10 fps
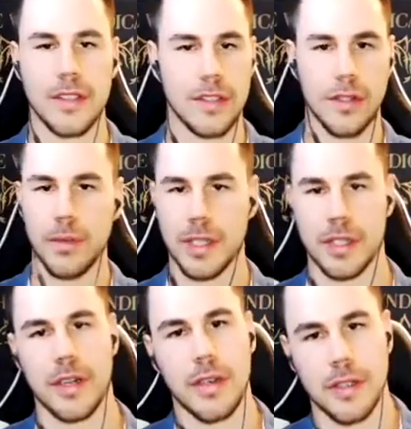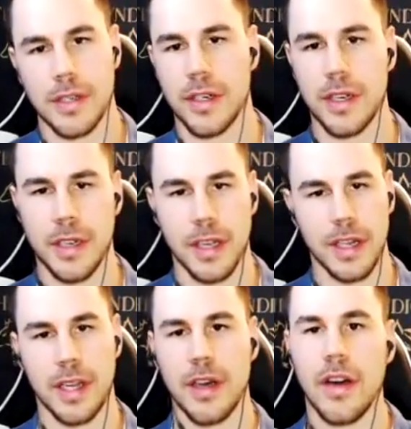so much culture and
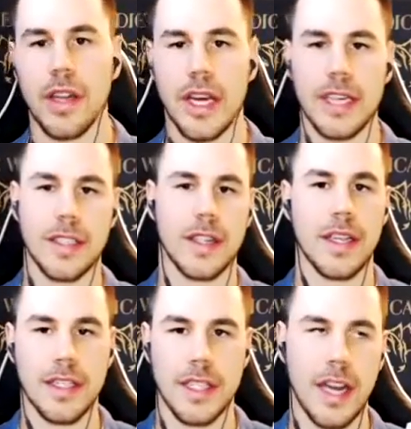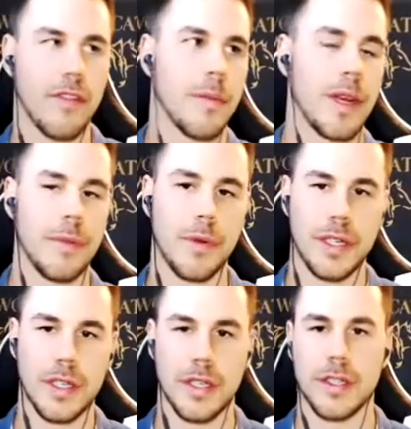like all the kinds of things that everybody
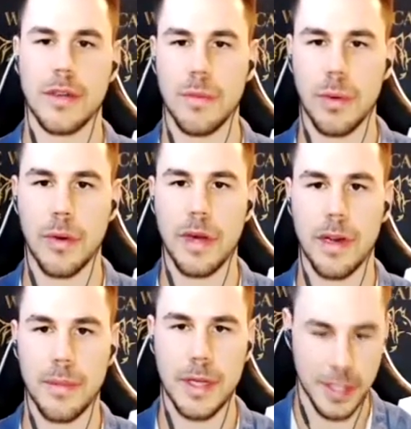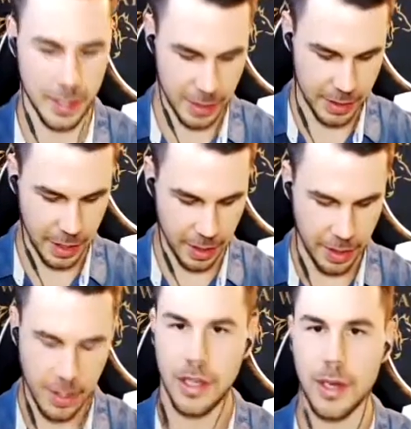preaches are so important in a business. It's like
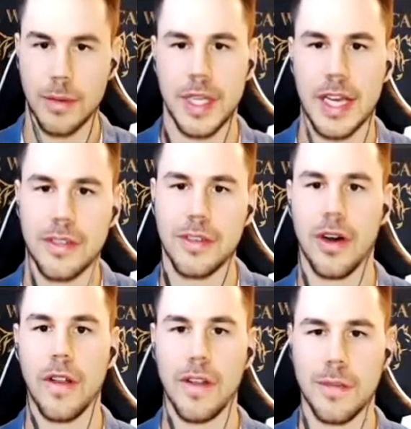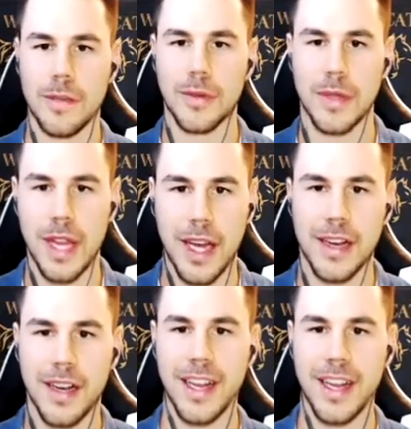you almost answered all of them just with that.